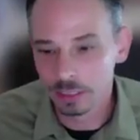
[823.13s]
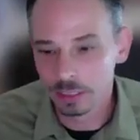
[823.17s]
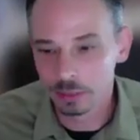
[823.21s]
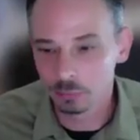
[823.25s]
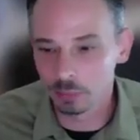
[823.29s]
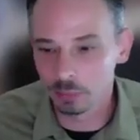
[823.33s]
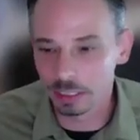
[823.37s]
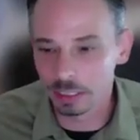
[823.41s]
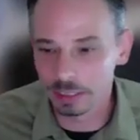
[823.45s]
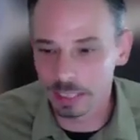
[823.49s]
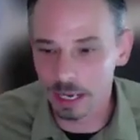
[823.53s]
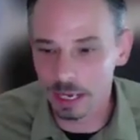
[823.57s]

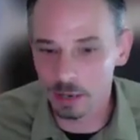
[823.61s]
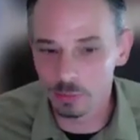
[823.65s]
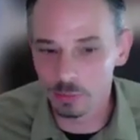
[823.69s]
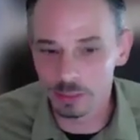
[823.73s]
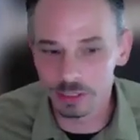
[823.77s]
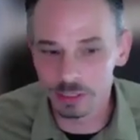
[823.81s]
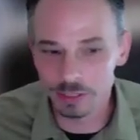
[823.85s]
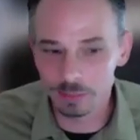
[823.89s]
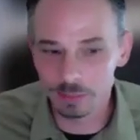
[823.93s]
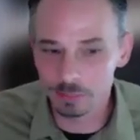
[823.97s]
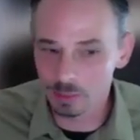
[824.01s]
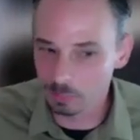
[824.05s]
Right now, we
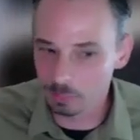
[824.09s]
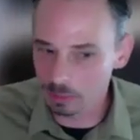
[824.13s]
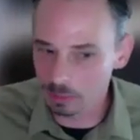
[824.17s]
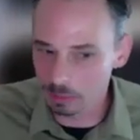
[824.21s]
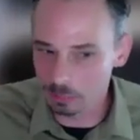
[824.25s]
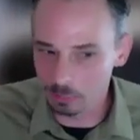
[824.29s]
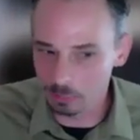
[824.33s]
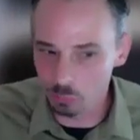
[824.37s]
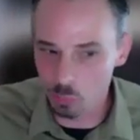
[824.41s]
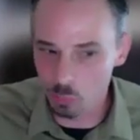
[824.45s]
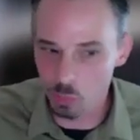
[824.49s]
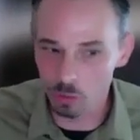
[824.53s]
seem to
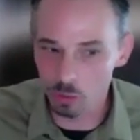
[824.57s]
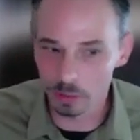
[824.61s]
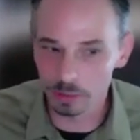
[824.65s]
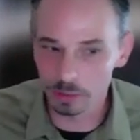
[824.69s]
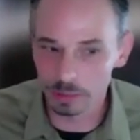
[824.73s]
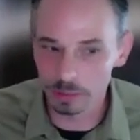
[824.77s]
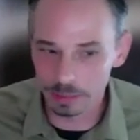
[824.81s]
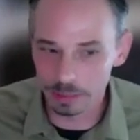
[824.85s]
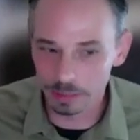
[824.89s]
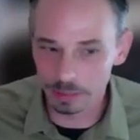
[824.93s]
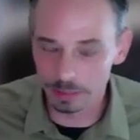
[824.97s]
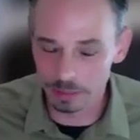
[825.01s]
be more
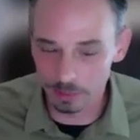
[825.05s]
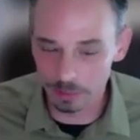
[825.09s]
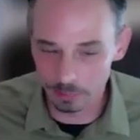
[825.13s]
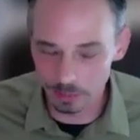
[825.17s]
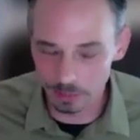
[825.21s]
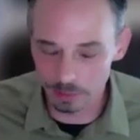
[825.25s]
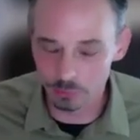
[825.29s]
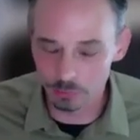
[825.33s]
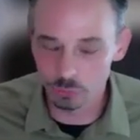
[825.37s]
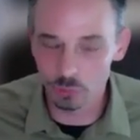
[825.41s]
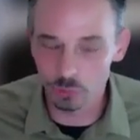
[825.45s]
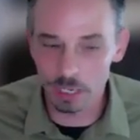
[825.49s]
in, in a,
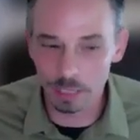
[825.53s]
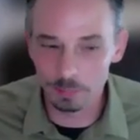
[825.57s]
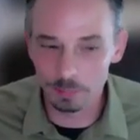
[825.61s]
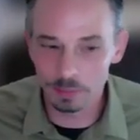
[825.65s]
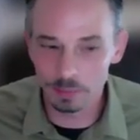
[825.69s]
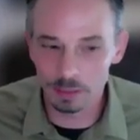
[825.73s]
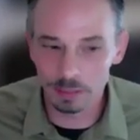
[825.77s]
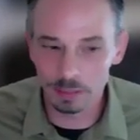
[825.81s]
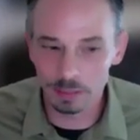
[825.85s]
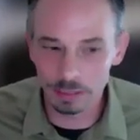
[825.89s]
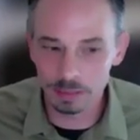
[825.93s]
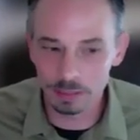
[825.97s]
a dry
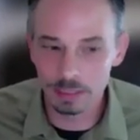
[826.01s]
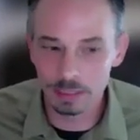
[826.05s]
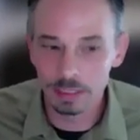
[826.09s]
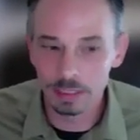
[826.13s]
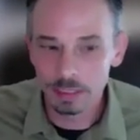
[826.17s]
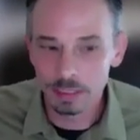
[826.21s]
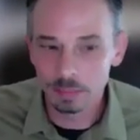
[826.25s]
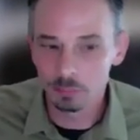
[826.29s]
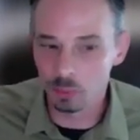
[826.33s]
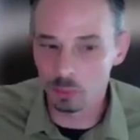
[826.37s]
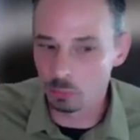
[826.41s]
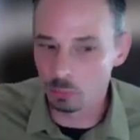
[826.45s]
period,
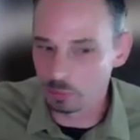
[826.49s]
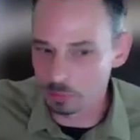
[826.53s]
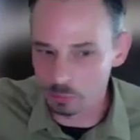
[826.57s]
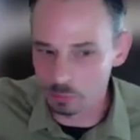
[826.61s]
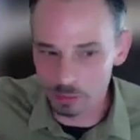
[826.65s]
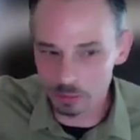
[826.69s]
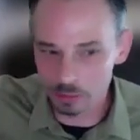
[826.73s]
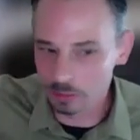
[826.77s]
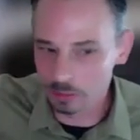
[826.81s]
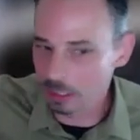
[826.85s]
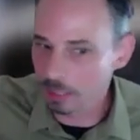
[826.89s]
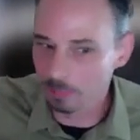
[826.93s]
but we
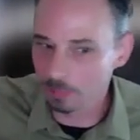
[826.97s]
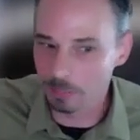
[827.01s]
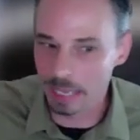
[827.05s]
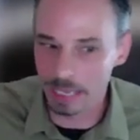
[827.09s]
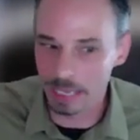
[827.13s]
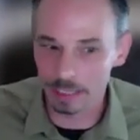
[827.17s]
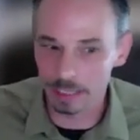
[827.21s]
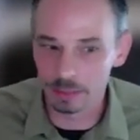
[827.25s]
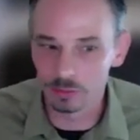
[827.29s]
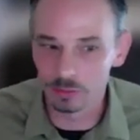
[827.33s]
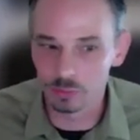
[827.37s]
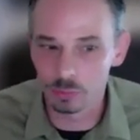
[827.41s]
will come
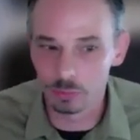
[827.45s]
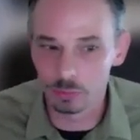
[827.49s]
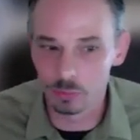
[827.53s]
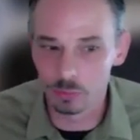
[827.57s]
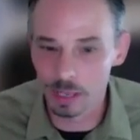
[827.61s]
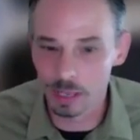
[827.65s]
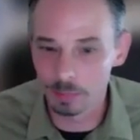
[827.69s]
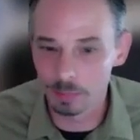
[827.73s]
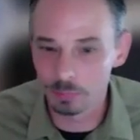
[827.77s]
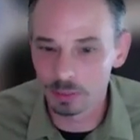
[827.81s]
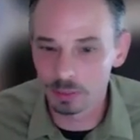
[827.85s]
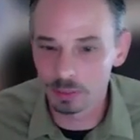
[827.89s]
back into a
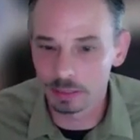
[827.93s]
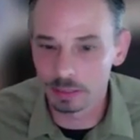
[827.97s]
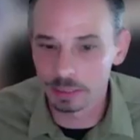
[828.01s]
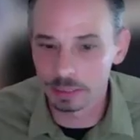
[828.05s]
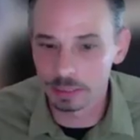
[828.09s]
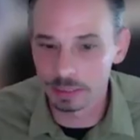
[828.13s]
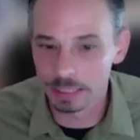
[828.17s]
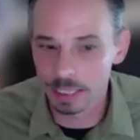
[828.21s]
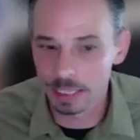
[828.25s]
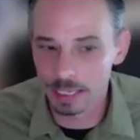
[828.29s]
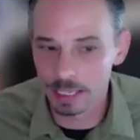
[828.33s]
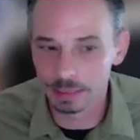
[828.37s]
wet period
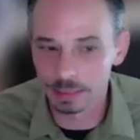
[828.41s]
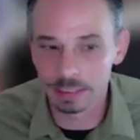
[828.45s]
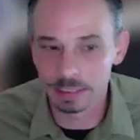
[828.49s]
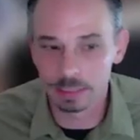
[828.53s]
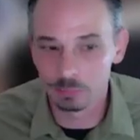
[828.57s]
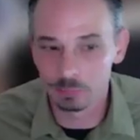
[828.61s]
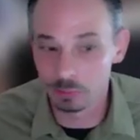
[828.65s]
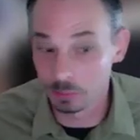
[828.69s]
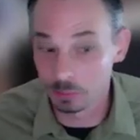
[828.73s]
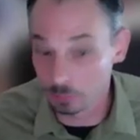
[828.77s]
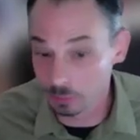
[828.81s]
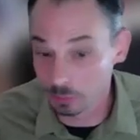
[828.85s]
again,
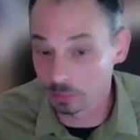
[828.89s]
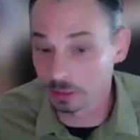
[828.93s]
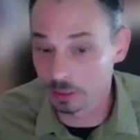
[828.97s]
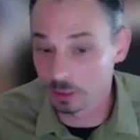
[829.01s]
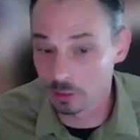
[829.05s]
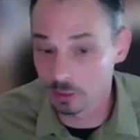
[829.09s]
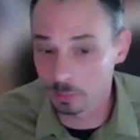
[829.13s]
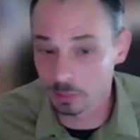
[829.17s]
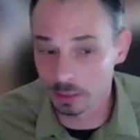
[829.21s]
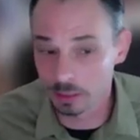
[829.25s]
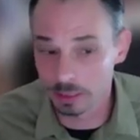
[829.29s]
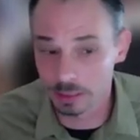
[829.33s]
and we will
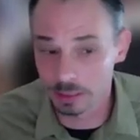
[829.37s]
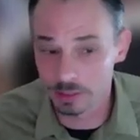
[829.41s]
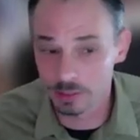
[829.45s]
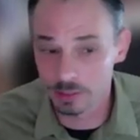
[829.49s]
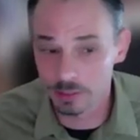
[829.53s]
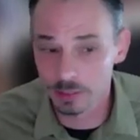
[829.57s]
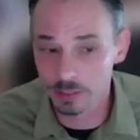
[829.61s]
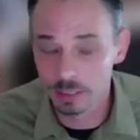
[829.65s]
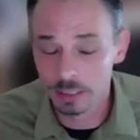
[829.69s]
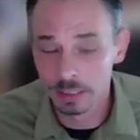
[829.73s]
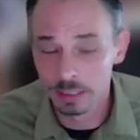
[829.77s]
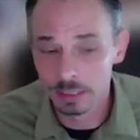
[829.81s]

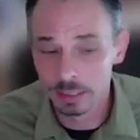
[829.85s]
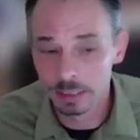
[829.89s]
experience